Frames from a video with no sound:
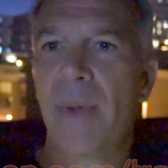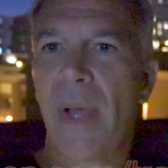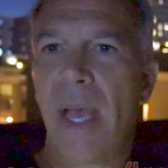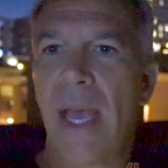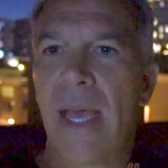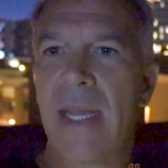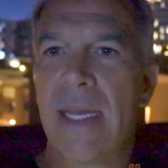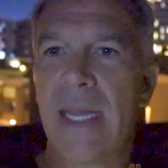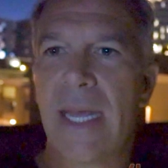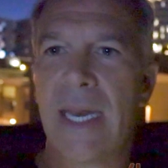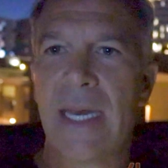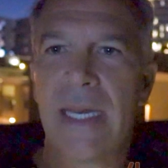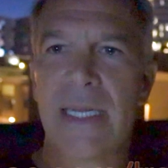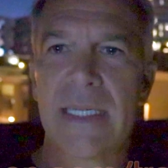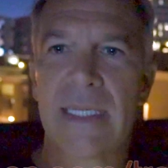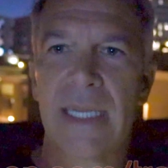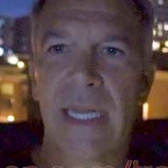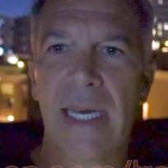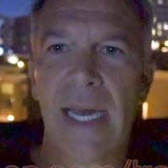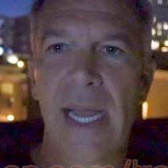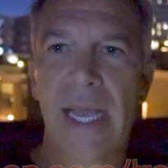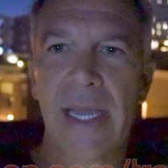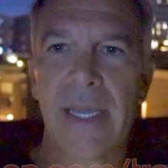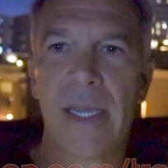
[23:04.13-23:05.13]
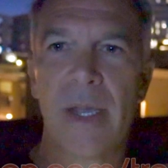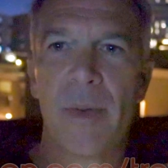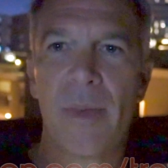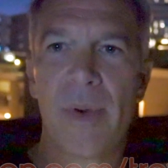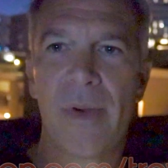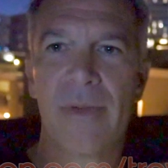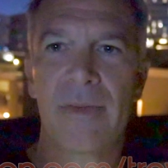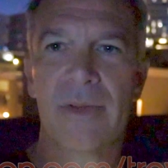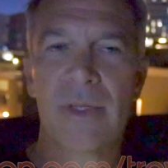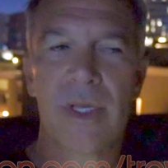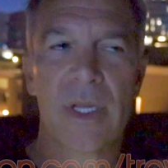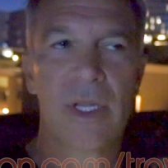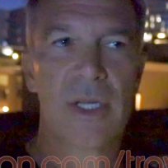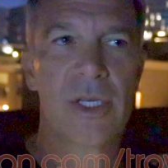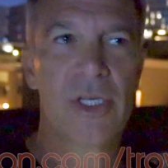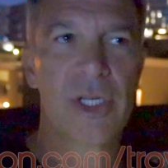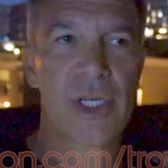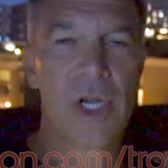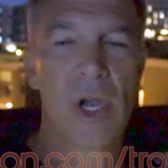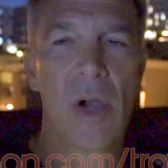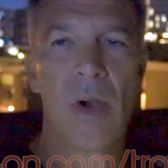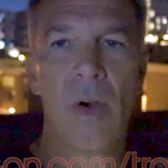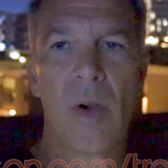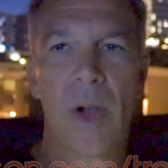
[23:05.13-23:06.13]
And then he said, "Hey, come over to the
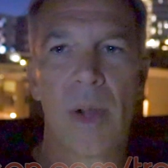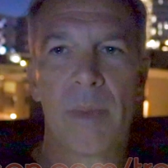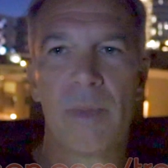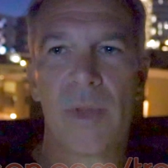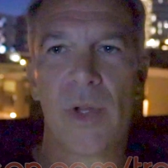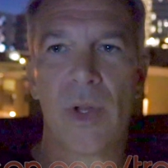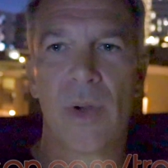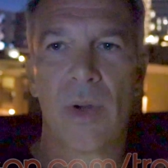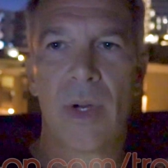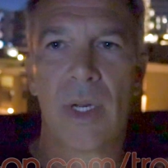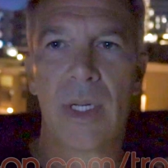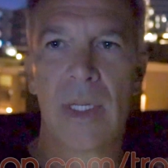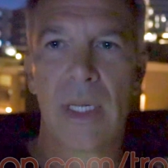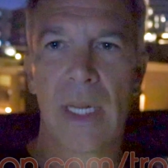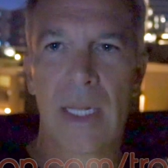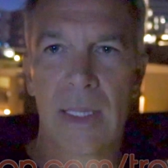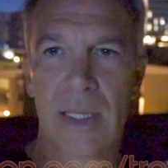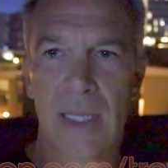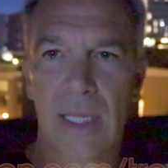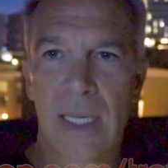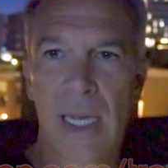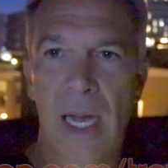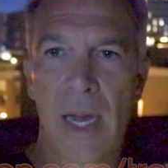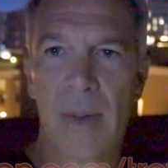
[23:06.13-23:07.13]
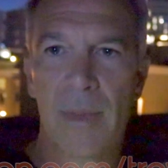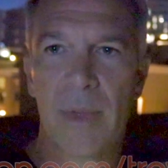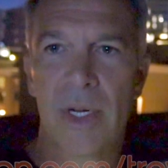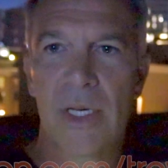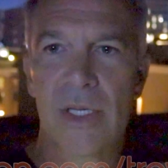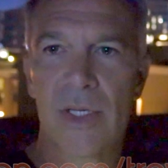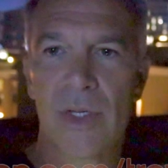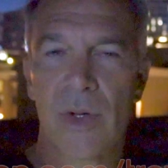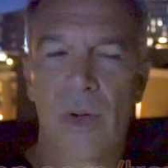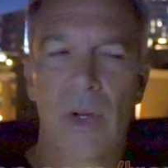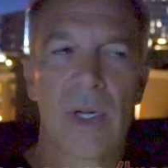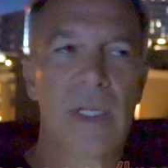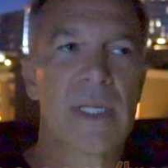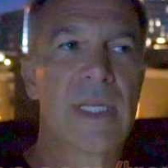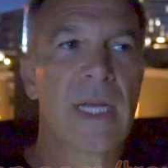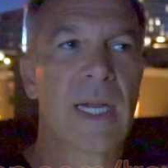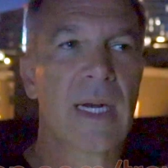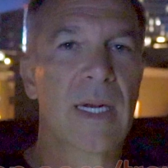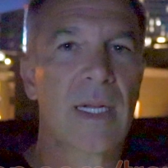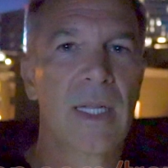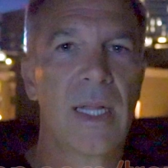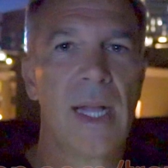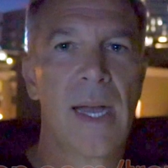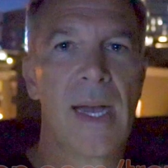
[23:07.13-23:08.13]
show I'm doing at the Comedy Store at
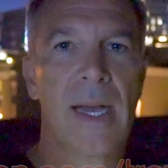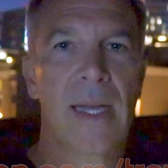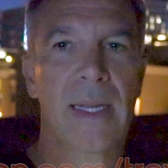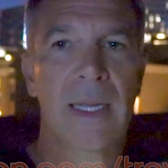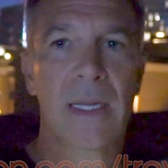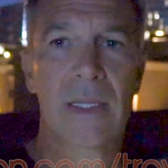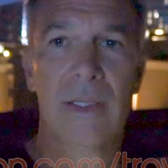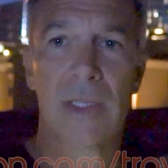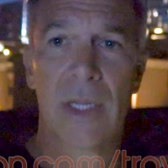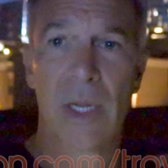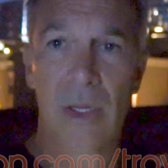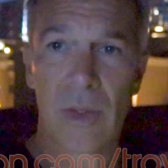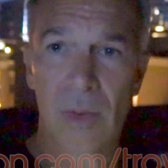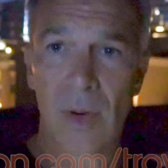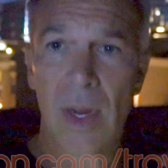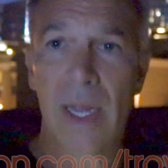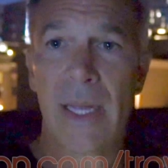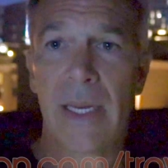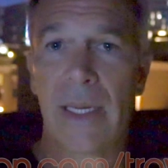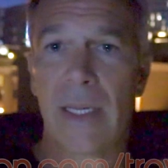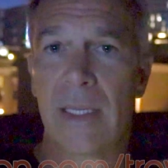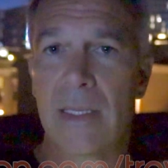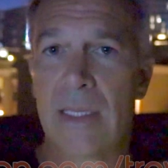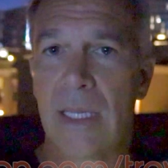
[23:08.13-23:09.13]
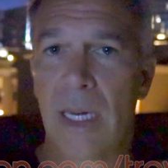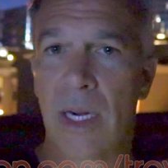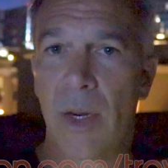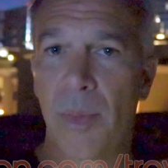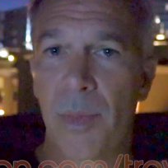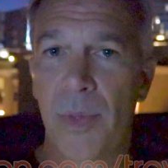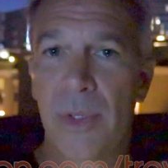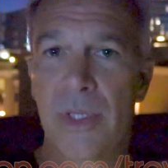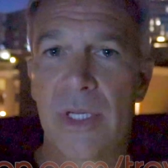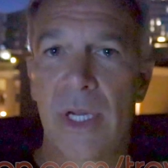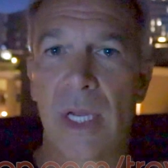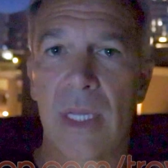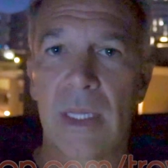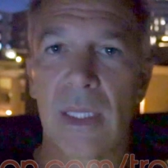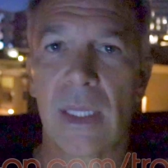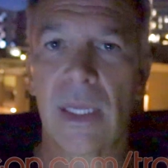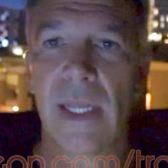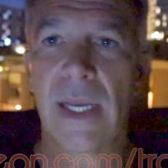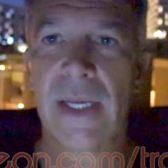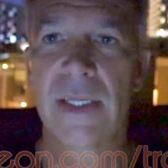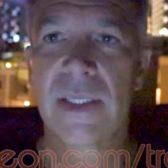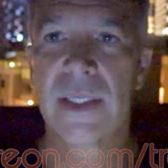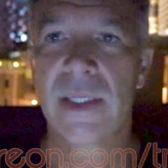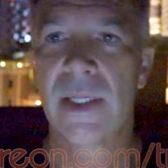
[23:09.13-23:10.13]
10 o'clock." I was like, "Great." He said, "I'll put you on the
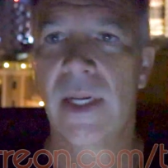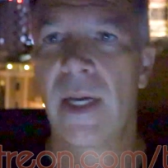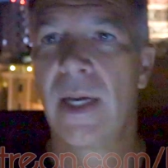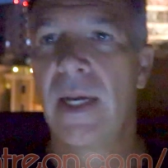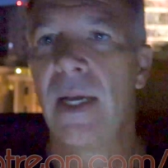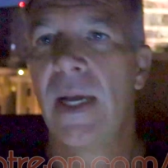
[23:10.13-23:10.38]
list."